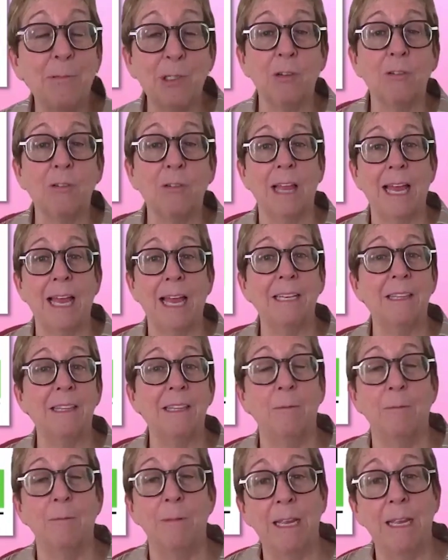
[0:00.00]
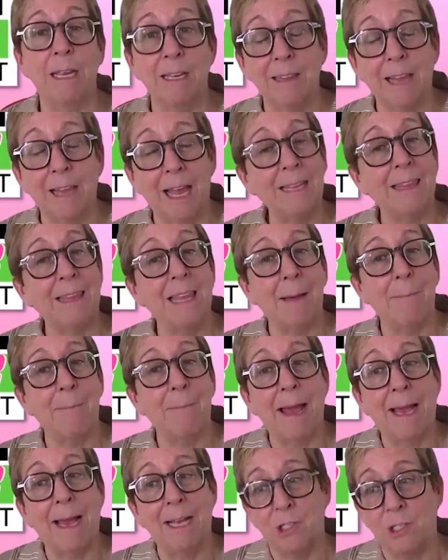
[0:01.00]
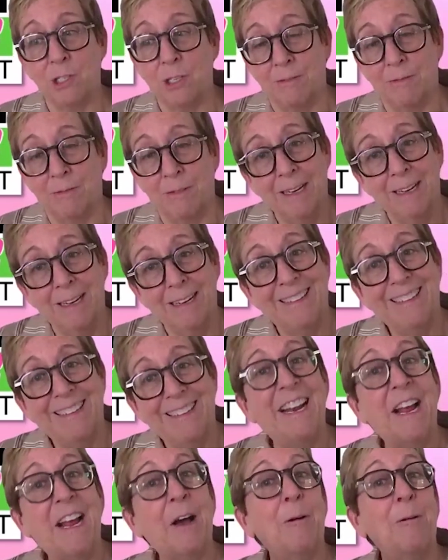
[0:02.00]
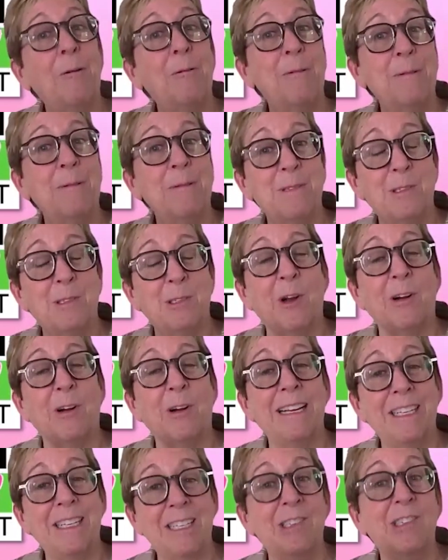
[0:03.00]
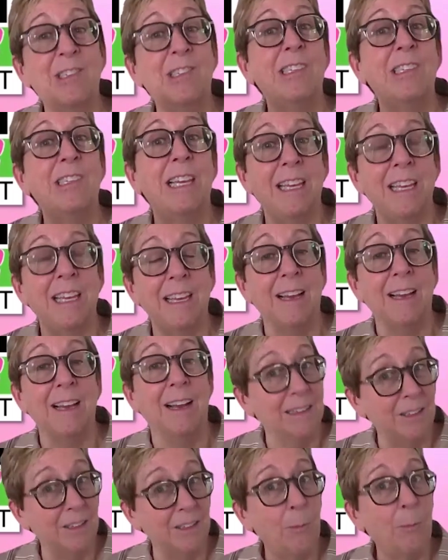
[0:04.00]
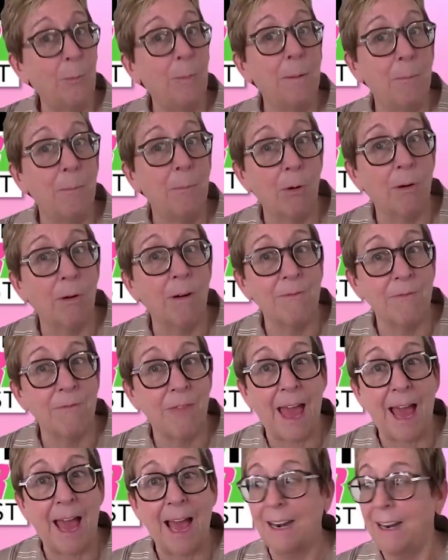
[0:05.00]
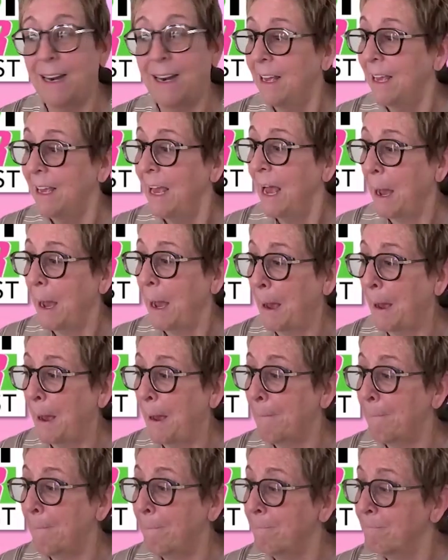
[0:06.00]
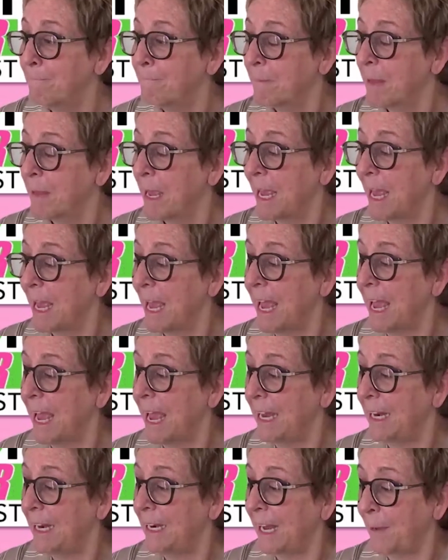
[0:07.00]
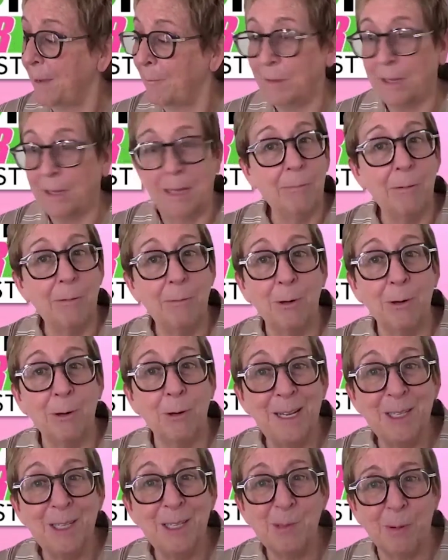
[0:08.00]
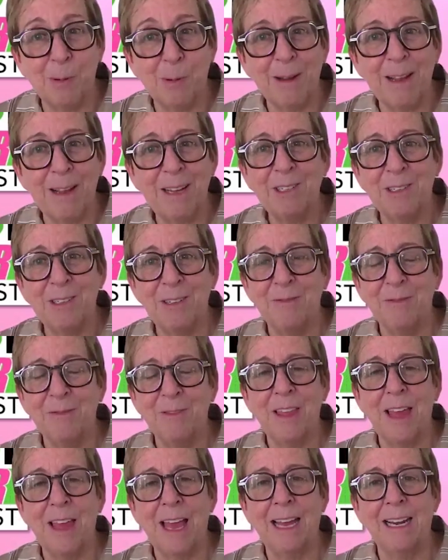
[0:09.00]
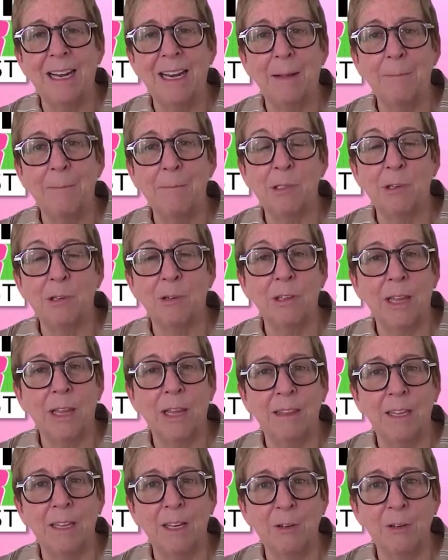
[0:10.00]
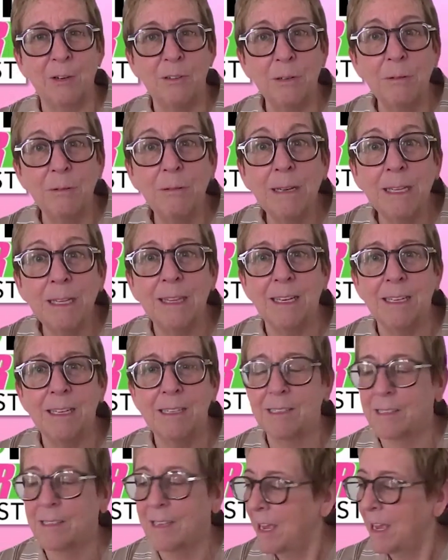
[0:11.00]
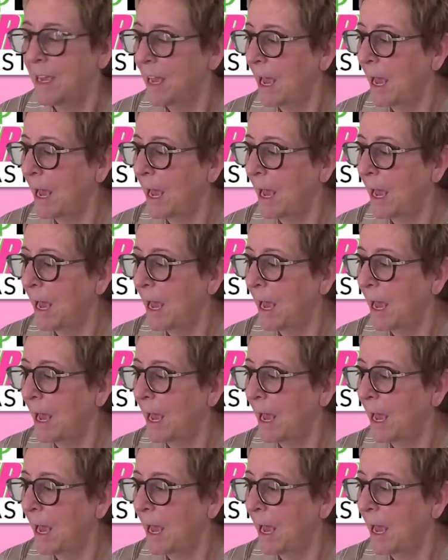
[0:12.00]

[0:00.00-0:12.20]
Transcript: I'm so glad that we could light that match of, starting to see a little bit more of that. Um, and I'm glad we were an inspiration for that. And I'm so glad that you're doing this.